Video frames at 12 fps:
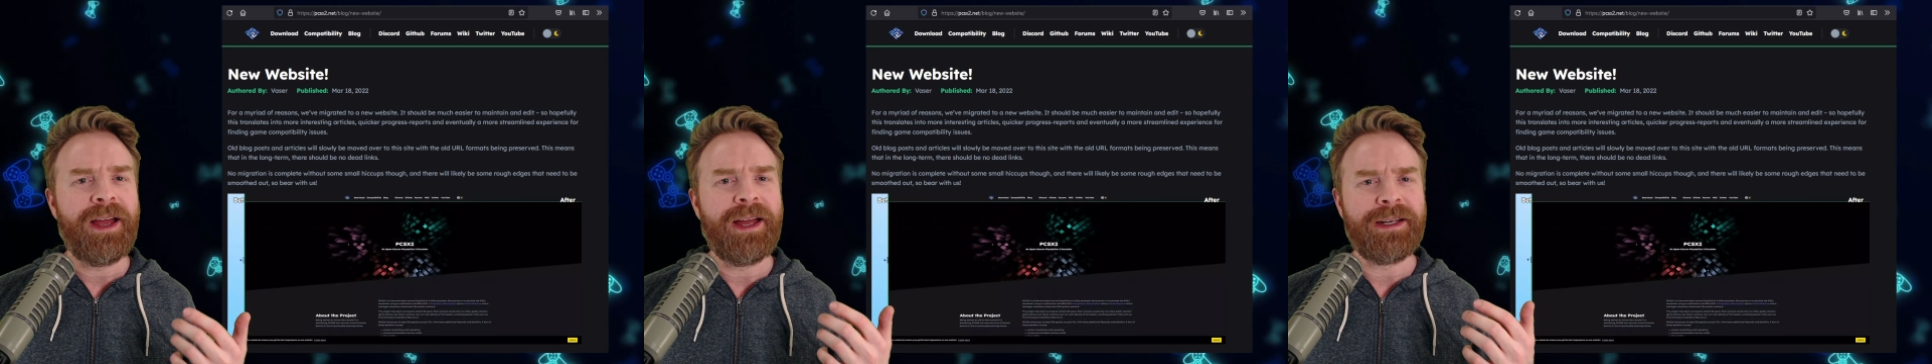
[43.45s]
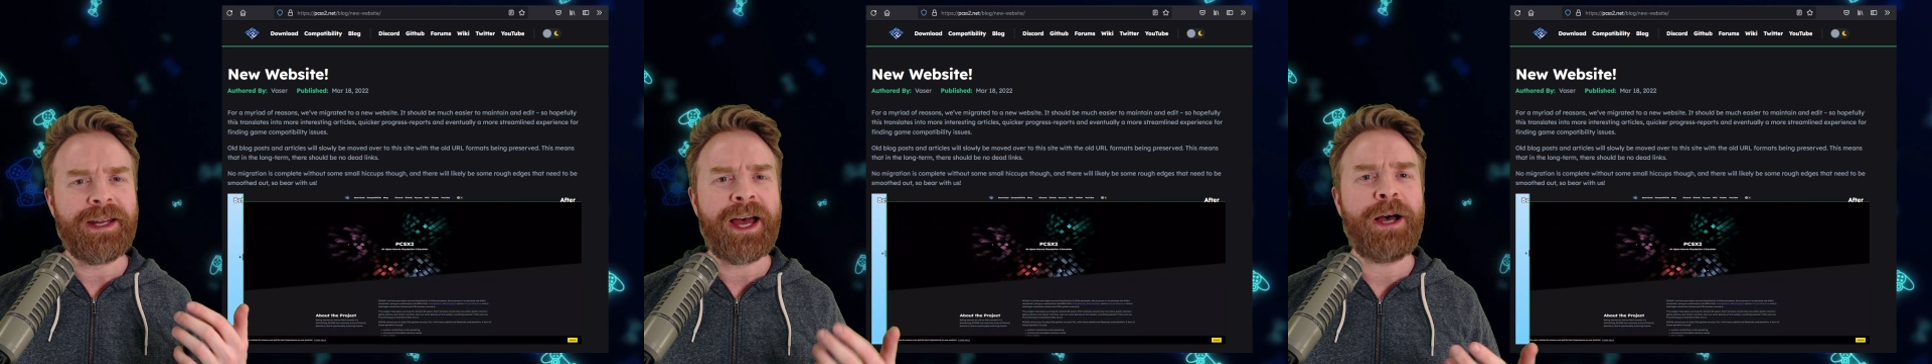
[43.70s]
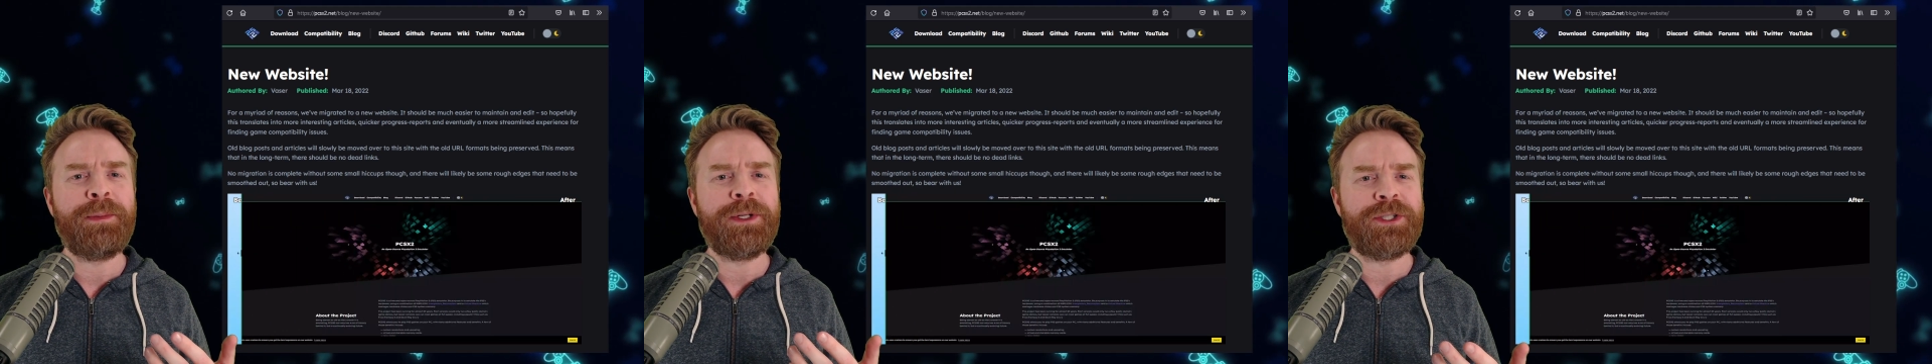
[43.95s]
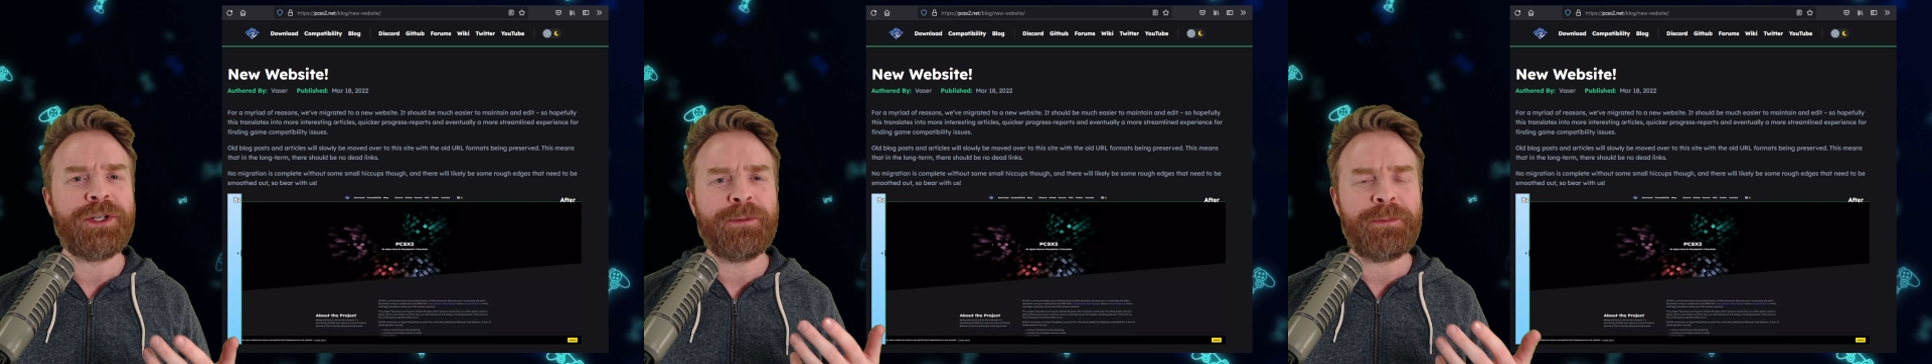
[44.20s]
and how
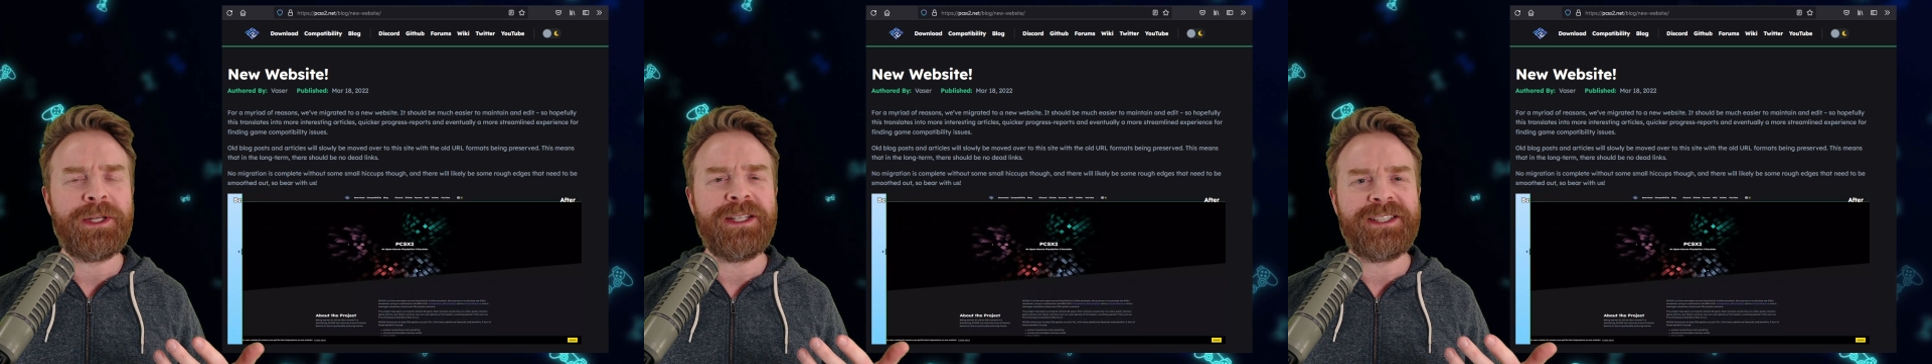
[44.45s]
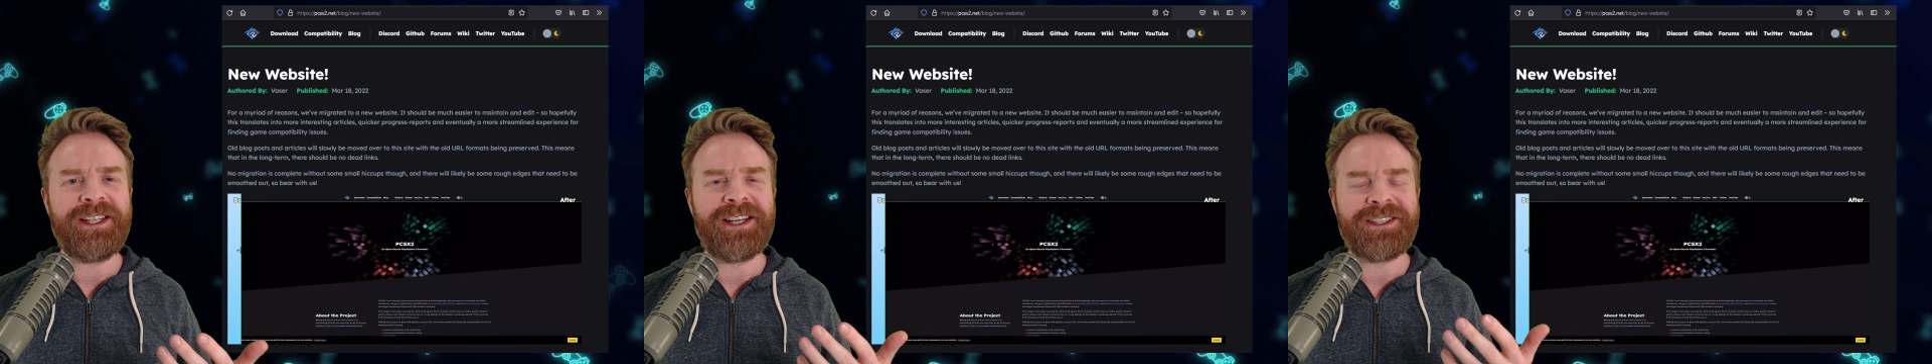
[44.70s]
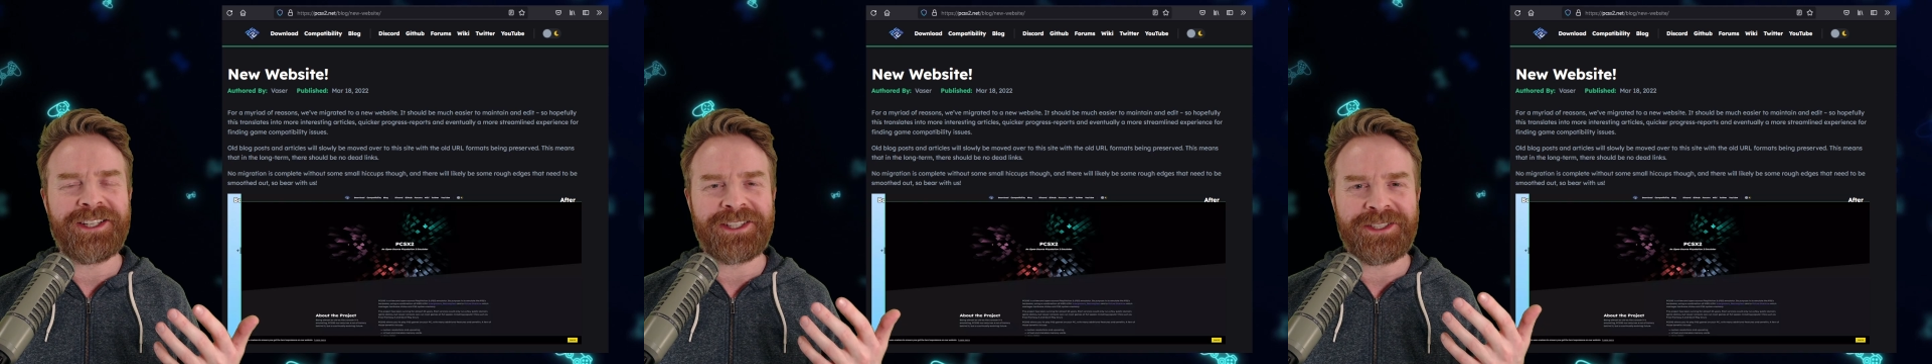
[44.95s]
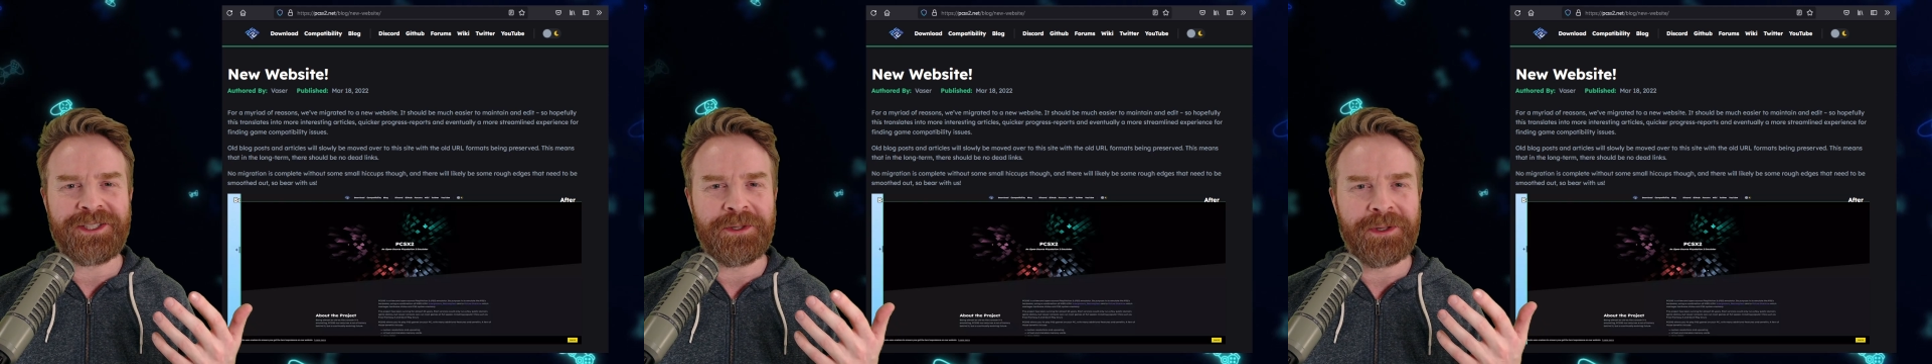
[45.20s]
mature
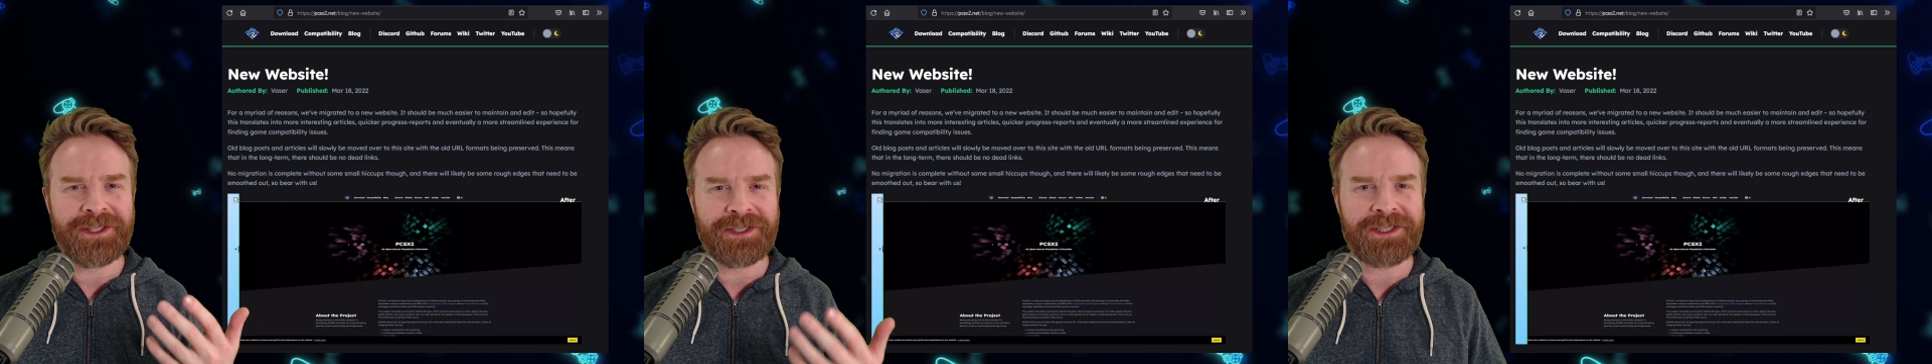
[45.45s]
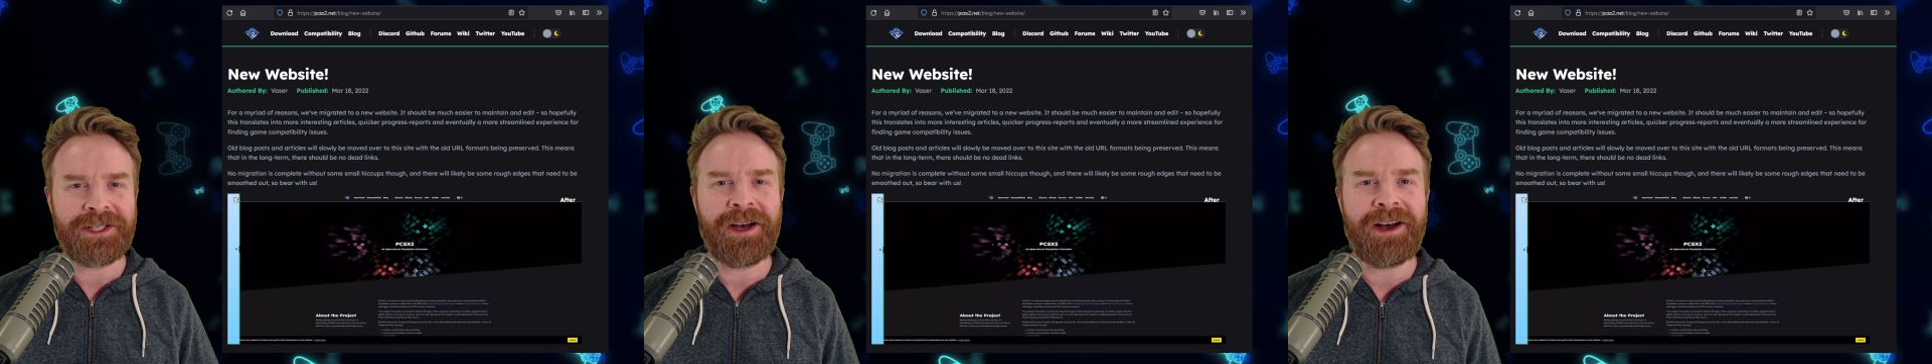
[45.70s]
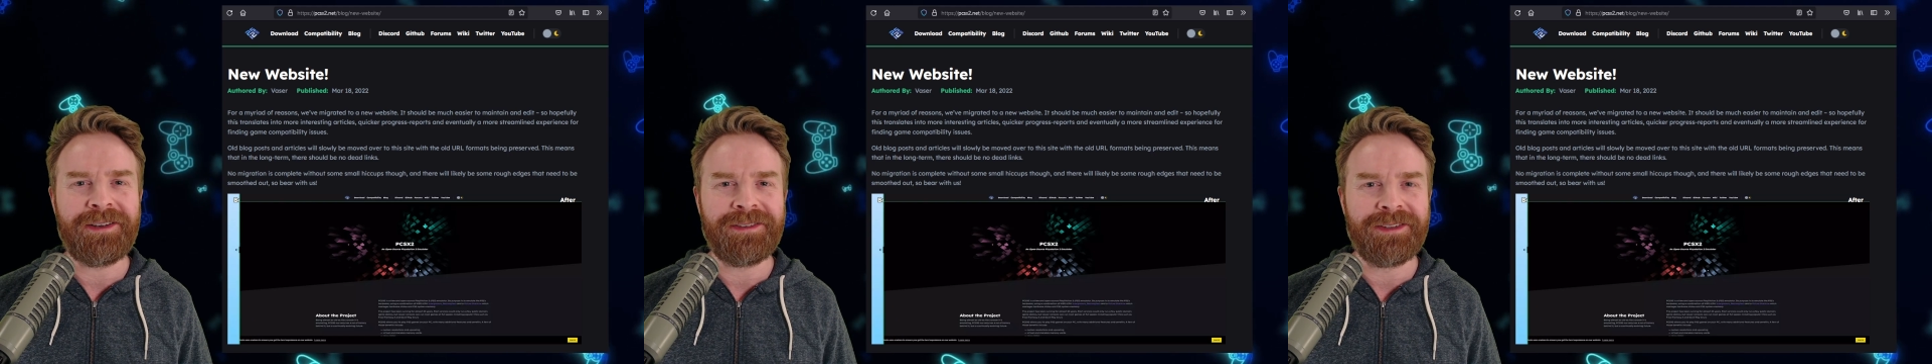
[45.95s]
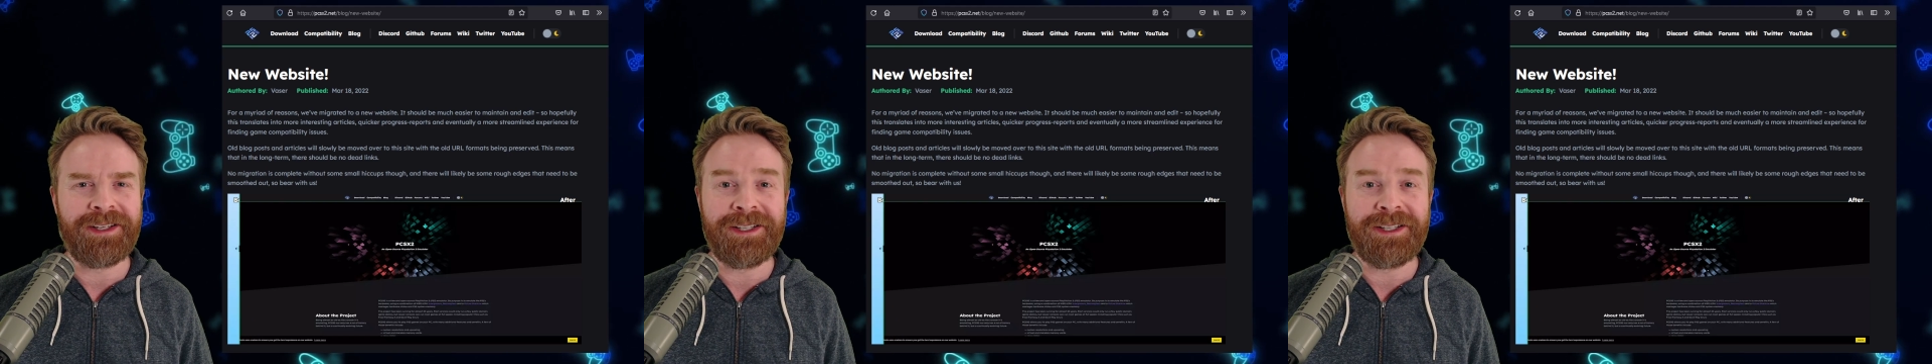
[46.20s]
PCSX2 has gotten.